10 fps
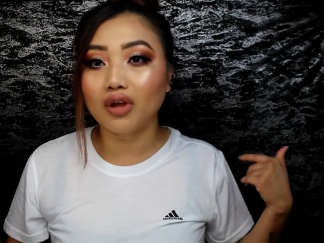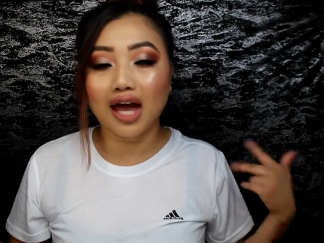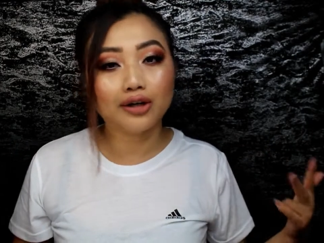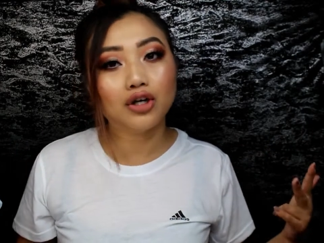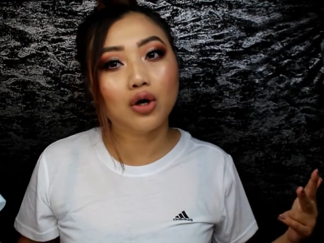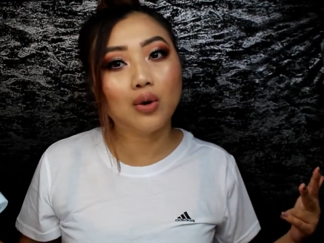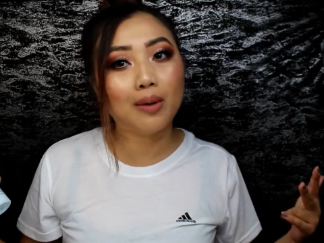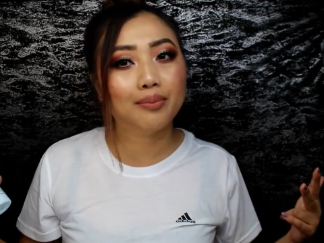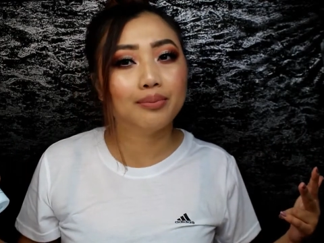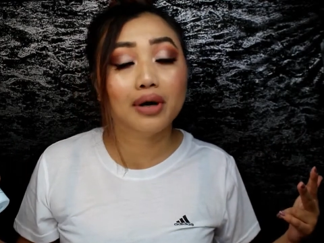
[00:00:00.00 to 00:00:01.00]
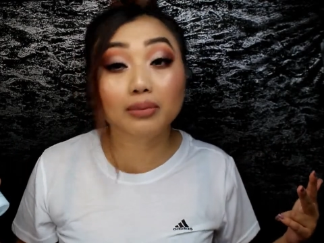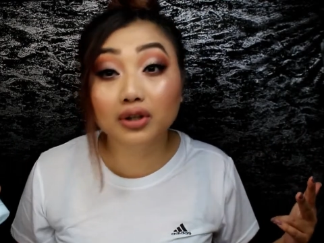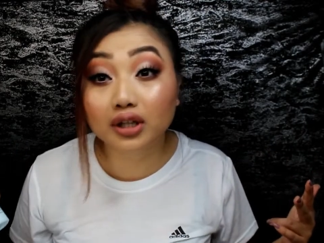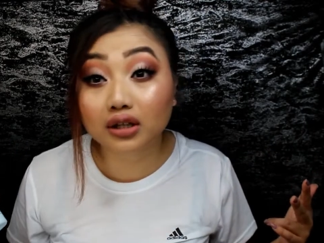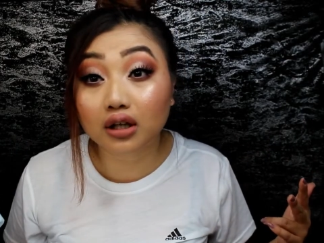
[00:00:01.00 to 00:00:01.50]
I don't know, I'm, I'm
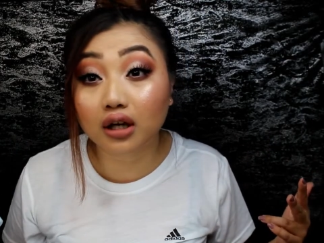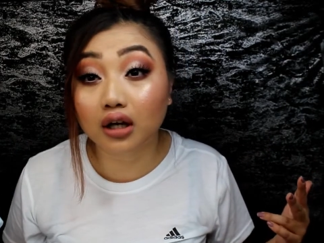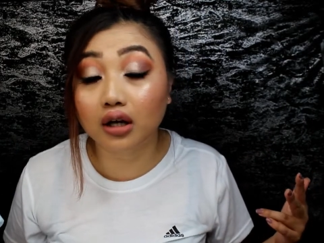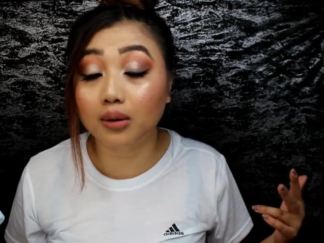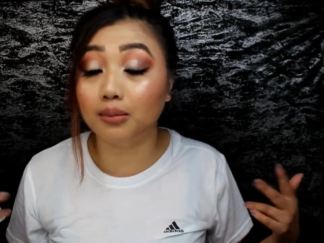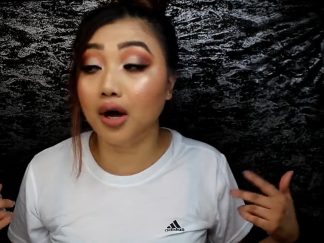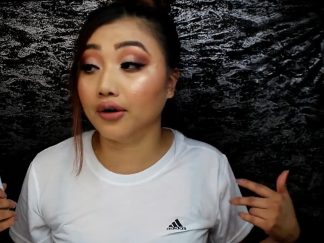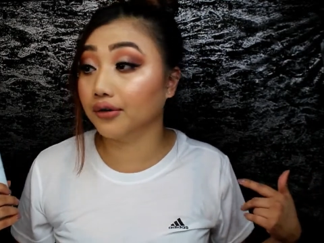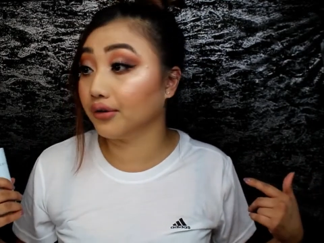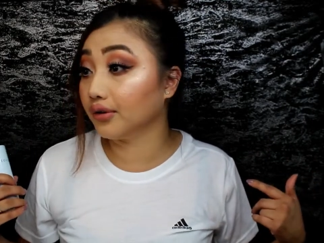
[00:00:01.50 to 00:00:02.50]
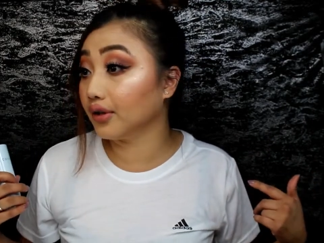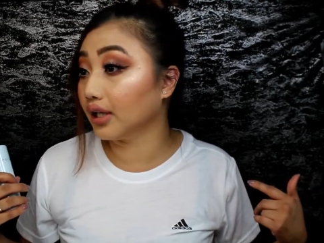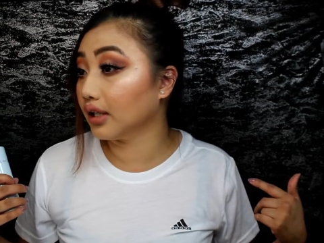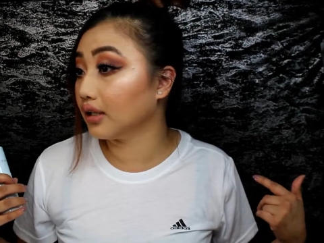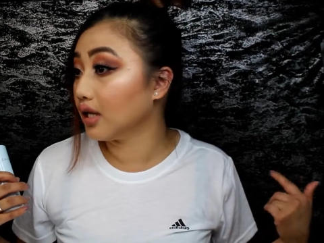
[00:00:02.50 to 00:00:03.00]
looking at the monitor
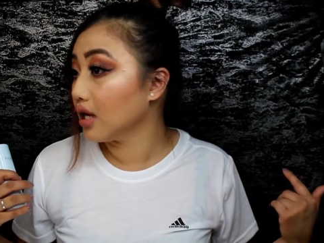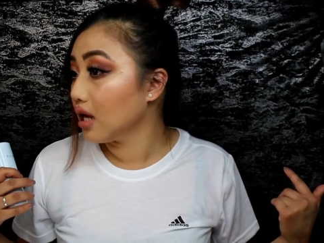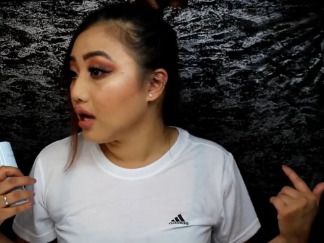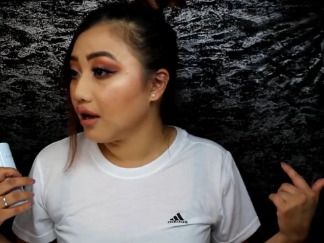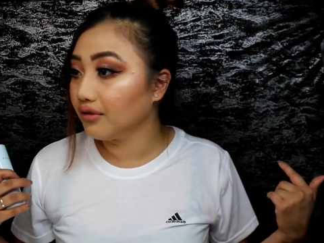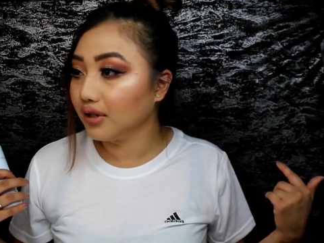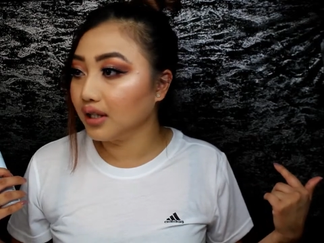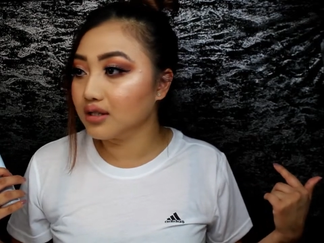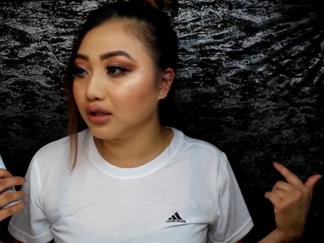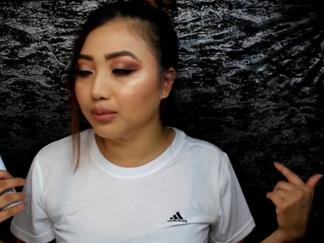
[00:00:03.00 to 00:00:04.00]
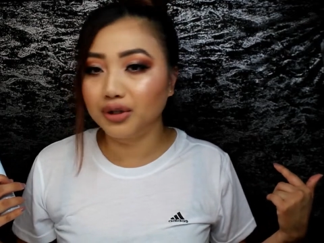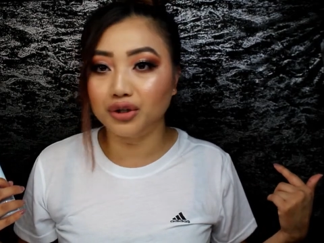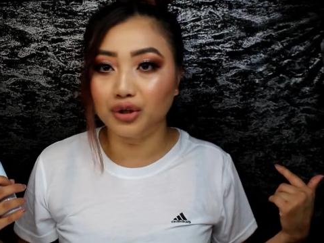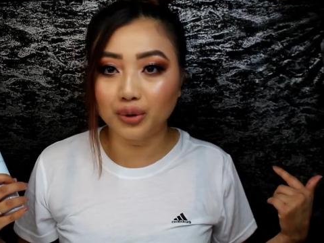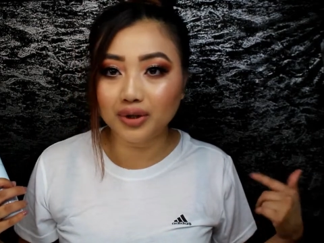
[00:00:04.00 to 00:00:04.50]
and I feel like it's a little
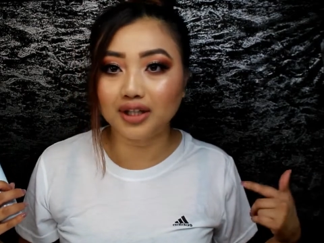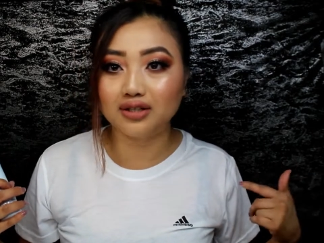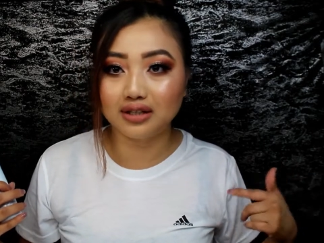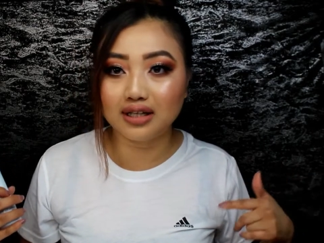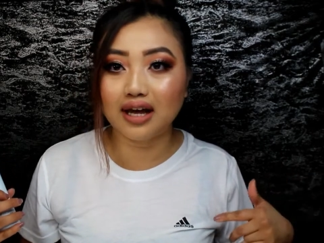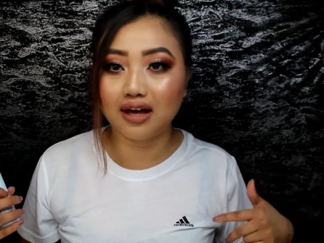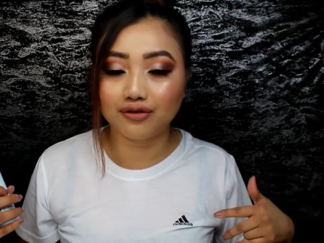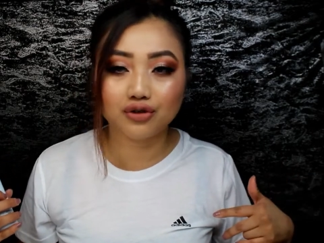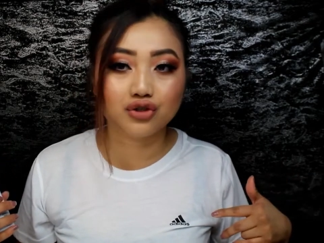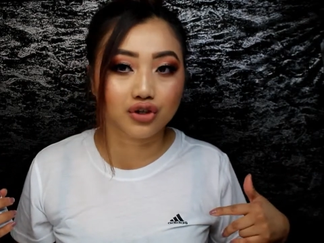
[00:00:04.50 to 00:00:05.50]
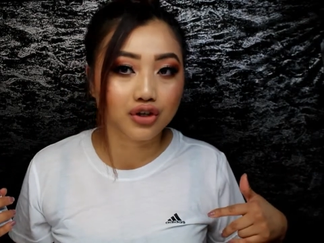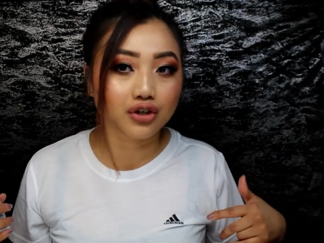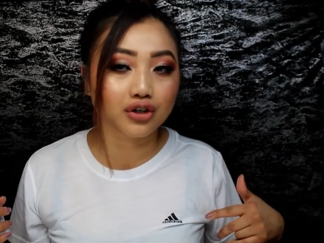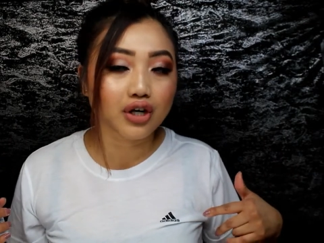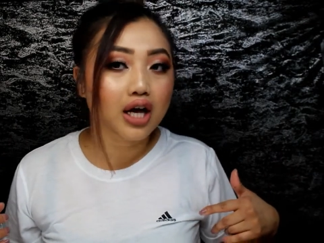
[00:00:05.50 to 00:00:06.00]
bit dewy today for
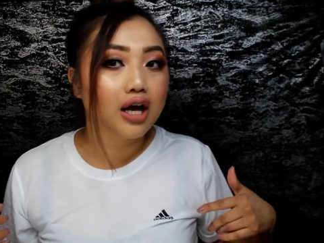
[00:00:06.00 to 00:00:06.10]
sure.